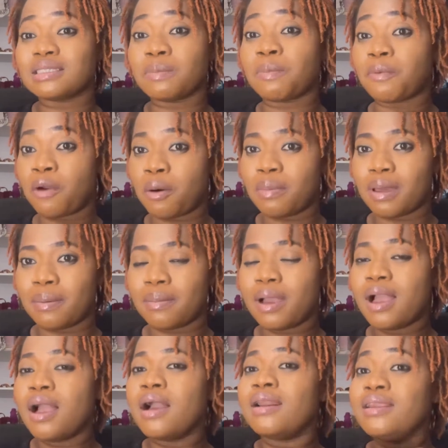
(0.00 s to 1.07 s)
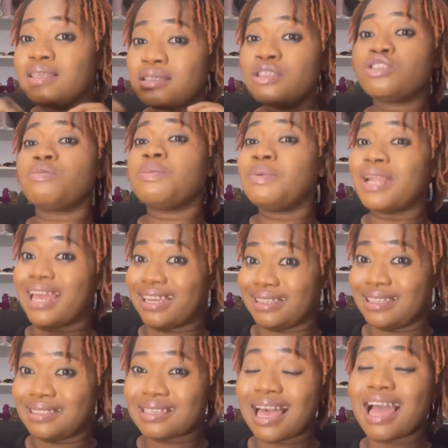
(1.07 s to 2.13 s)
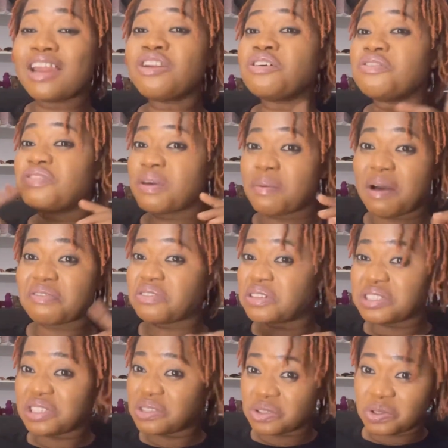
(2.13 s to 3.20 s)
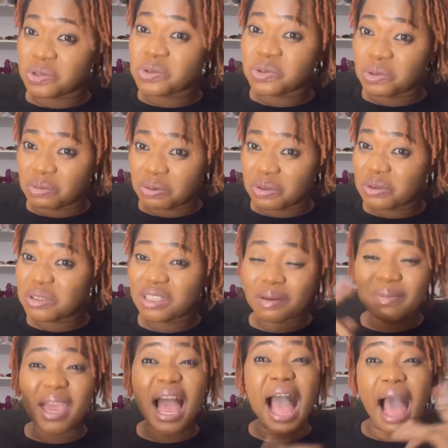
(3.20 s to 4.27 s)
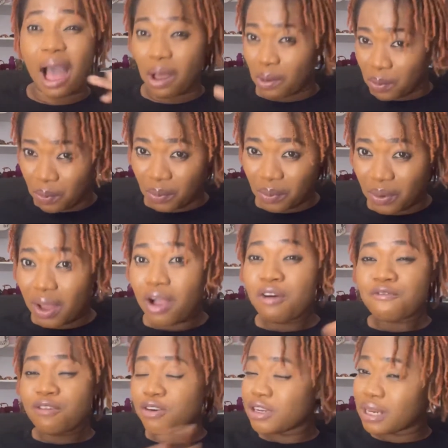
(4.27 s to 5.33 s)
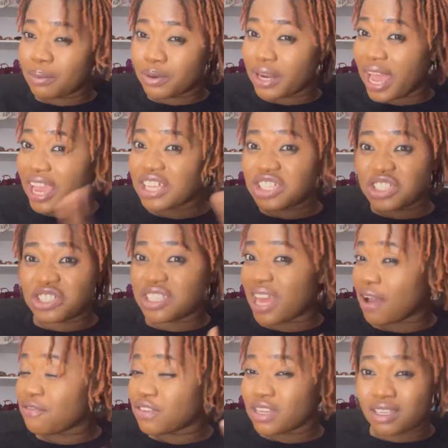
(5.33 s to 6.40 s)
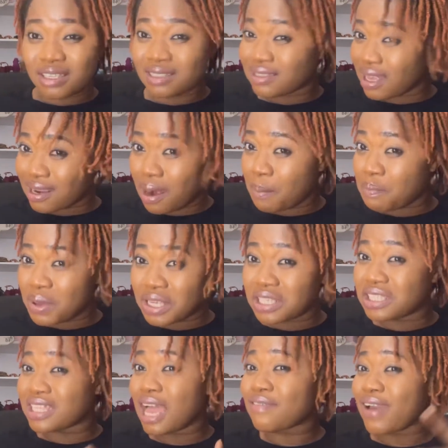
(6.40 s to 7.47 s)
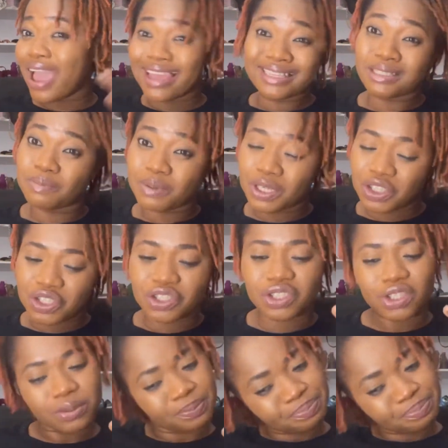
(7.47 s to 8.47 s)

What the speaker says: the problem. Listening to people like this, I know of them have content on YouTube, but don't tell me how. Follow them on IG. They have Instagram pages. They have IG pages.